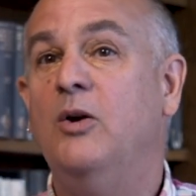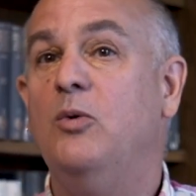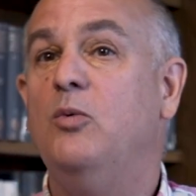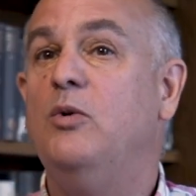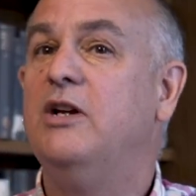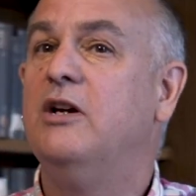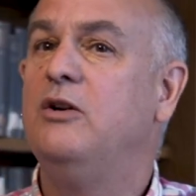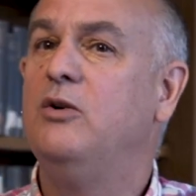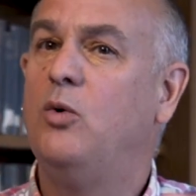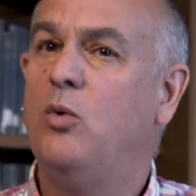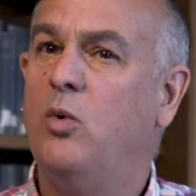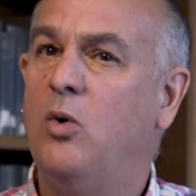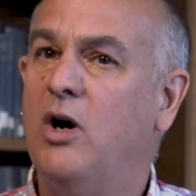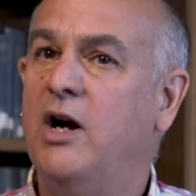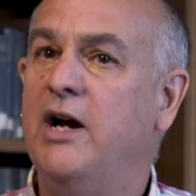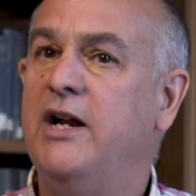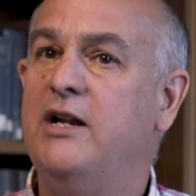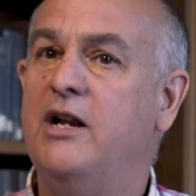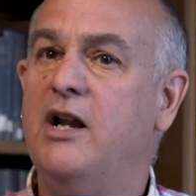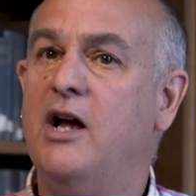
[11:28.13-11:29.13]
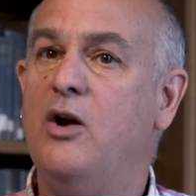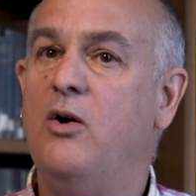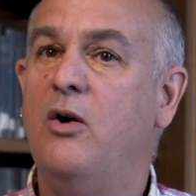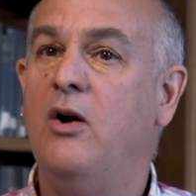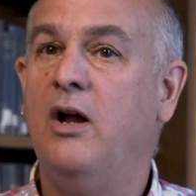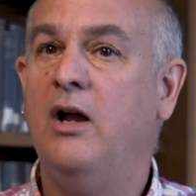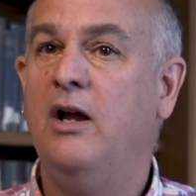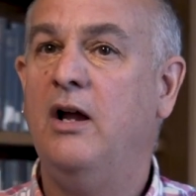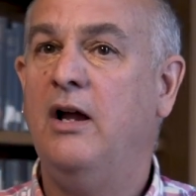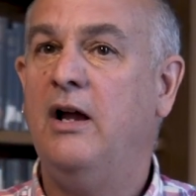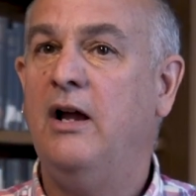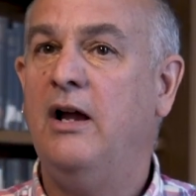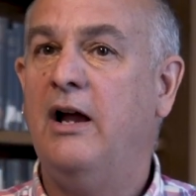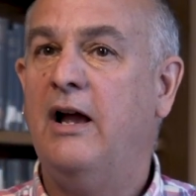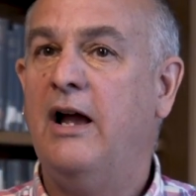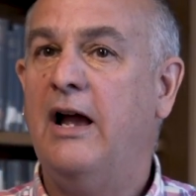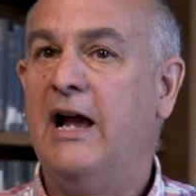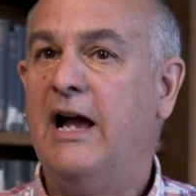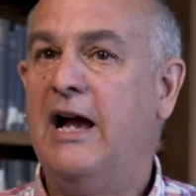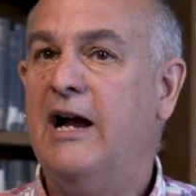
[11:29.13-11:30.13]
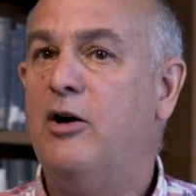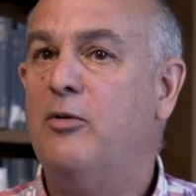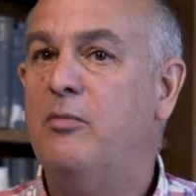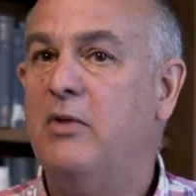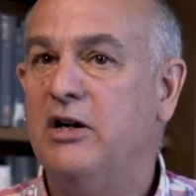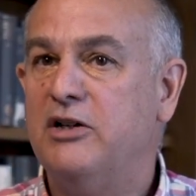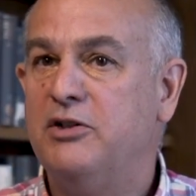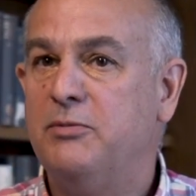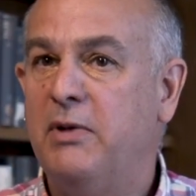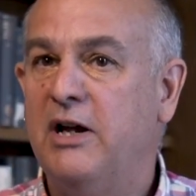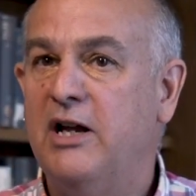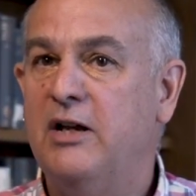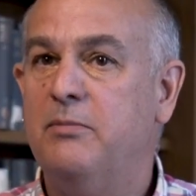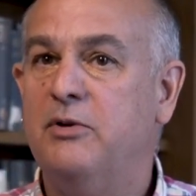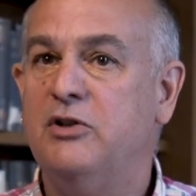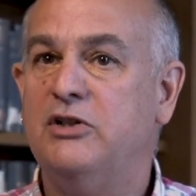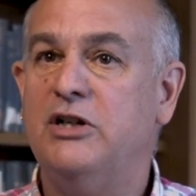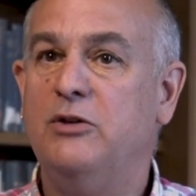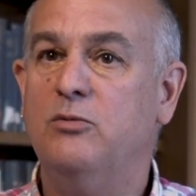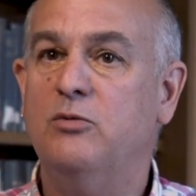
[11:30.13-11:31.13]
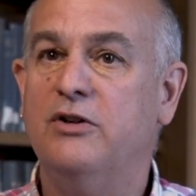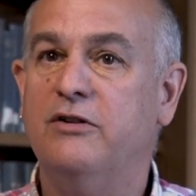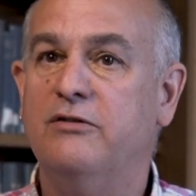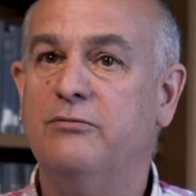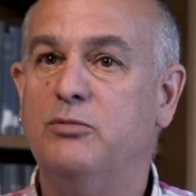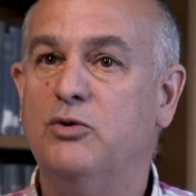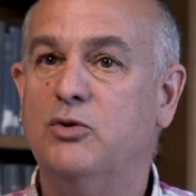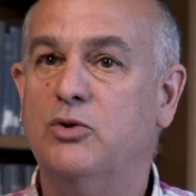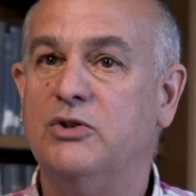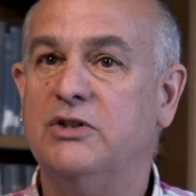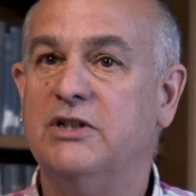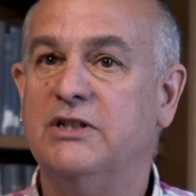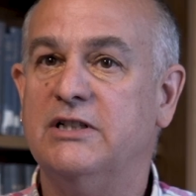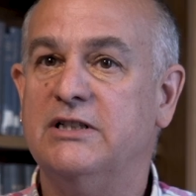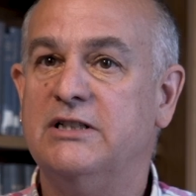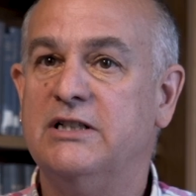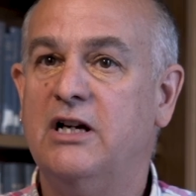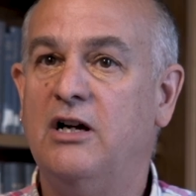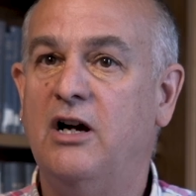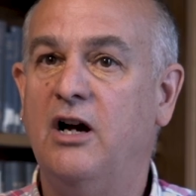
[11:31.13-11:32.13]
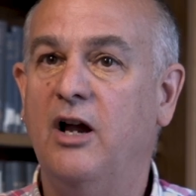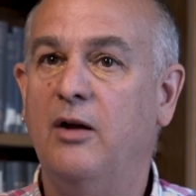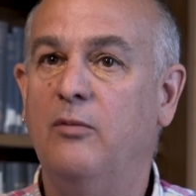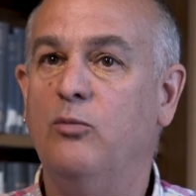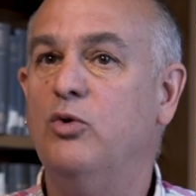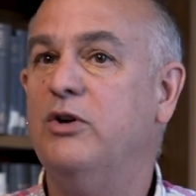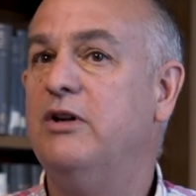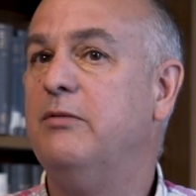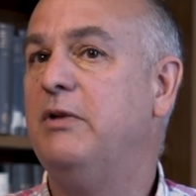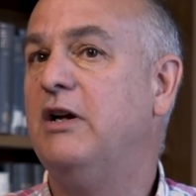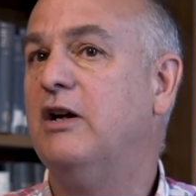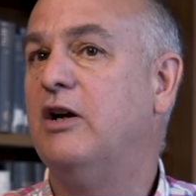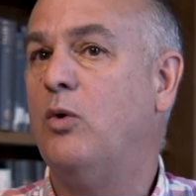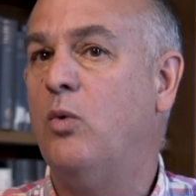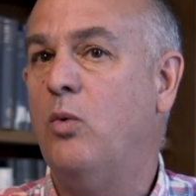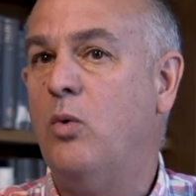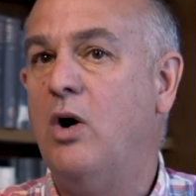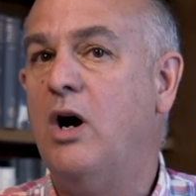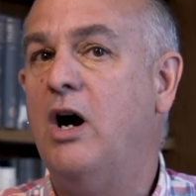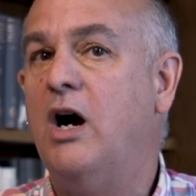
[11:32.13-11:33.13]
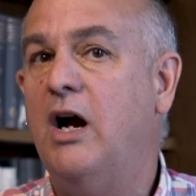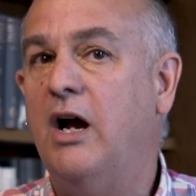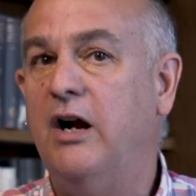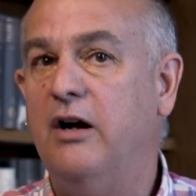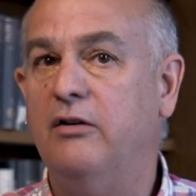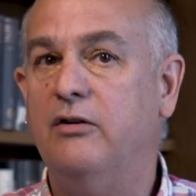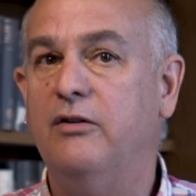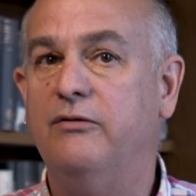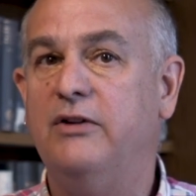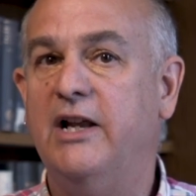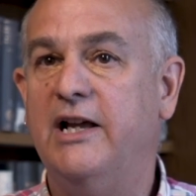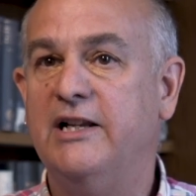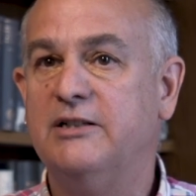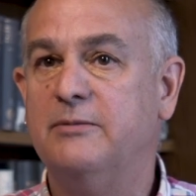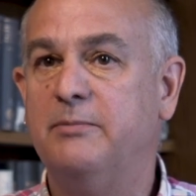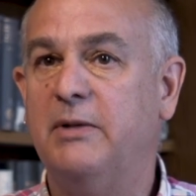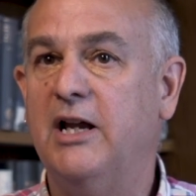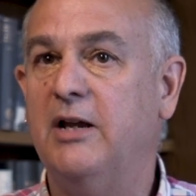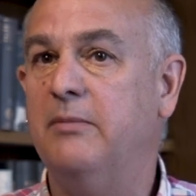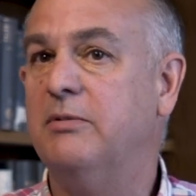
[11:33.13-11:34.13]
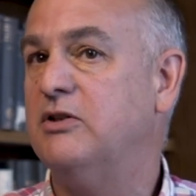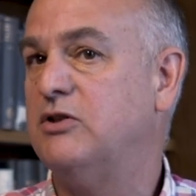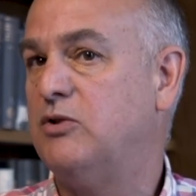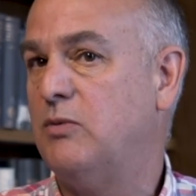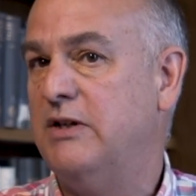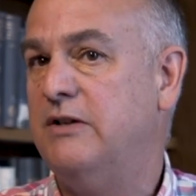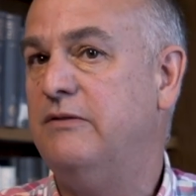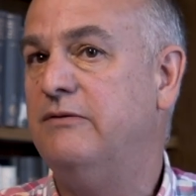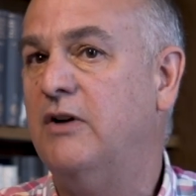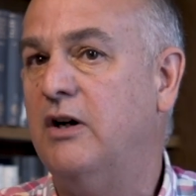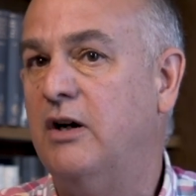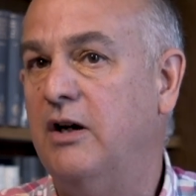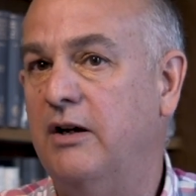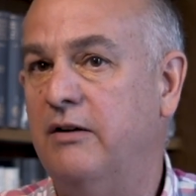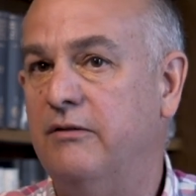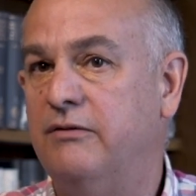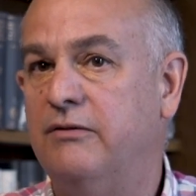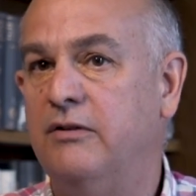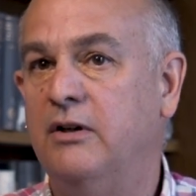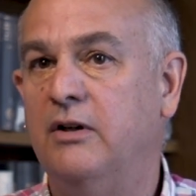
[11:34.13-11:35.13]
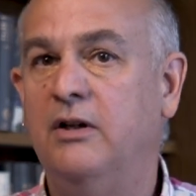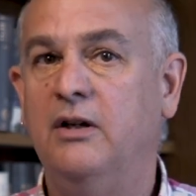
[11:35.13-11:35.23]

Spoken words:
We don't quite know how much paper she would have bought at a time. Would it be a quire of letter paper, 25